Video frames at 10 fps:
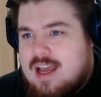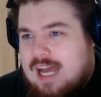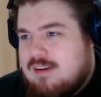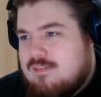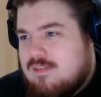
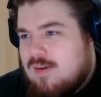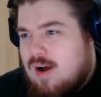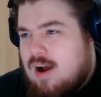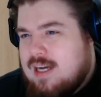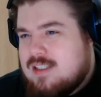And
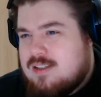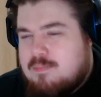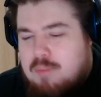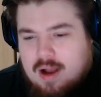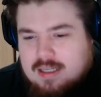I
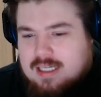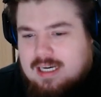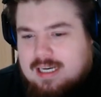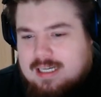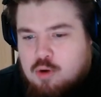
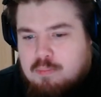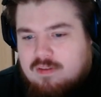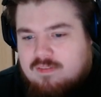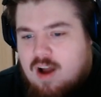personally don't put